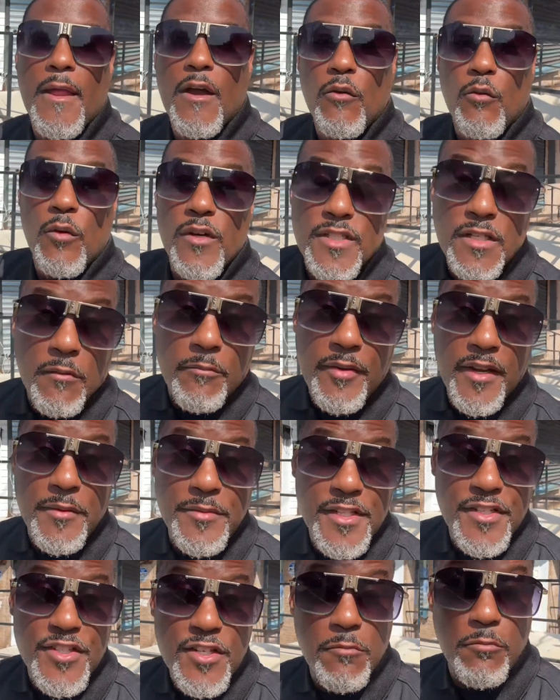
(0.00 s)
What's up, peeps?
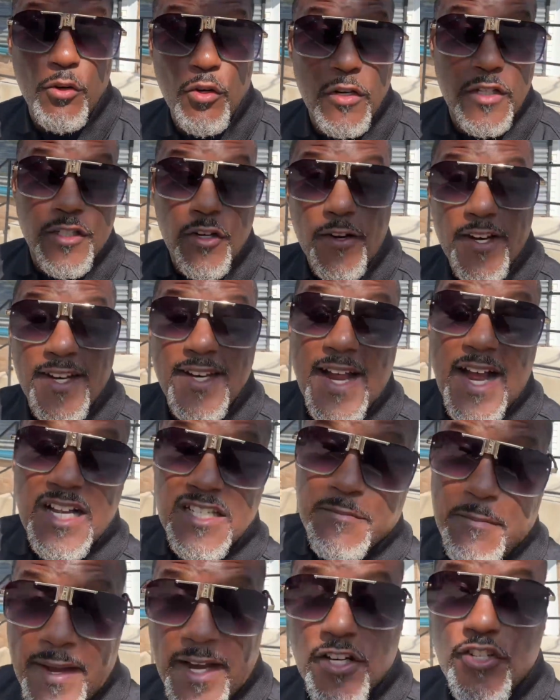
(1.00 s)
It's your boy Dirty Don's
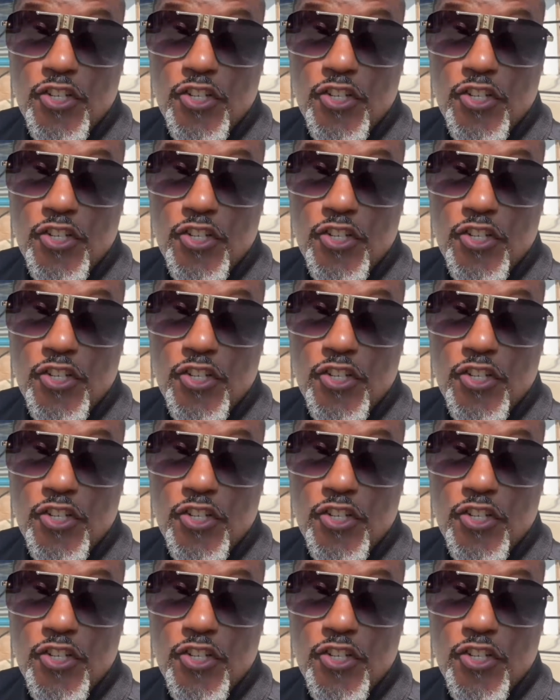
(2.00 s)
back at